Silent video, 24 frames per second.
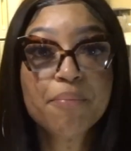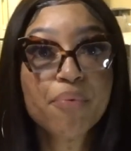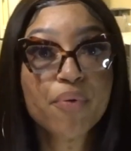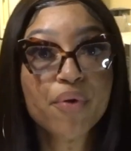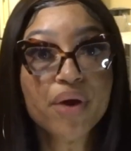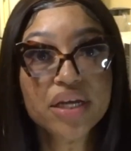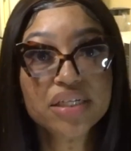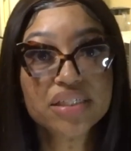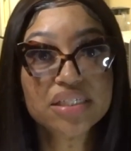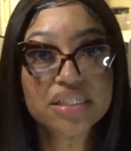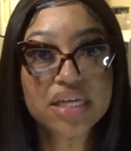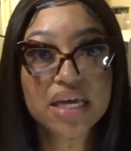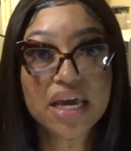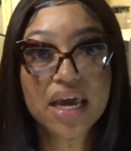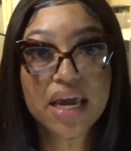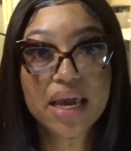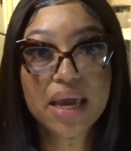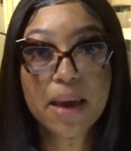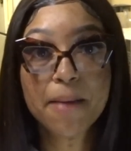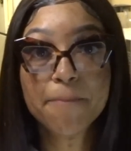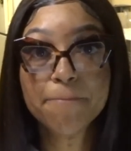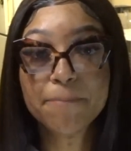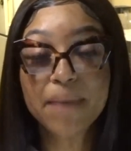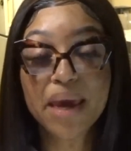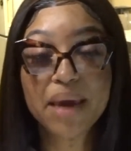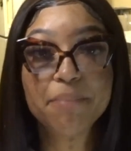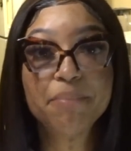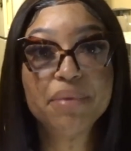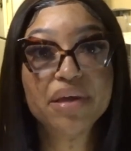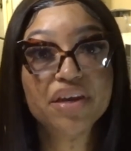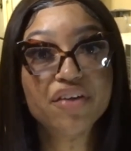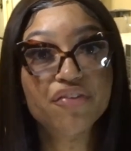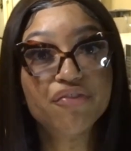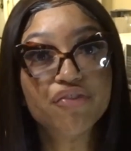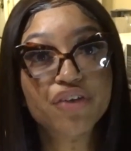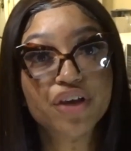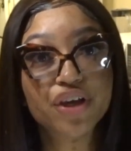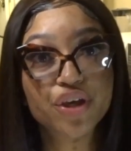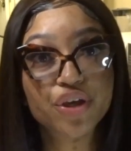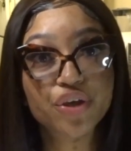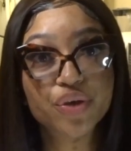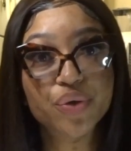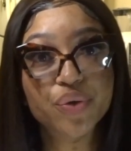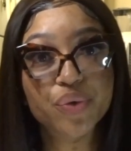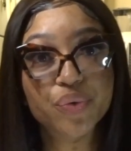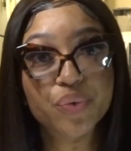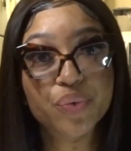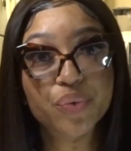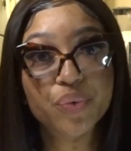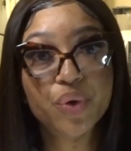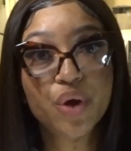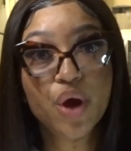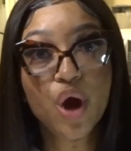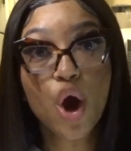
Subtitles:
pre-check may benefit you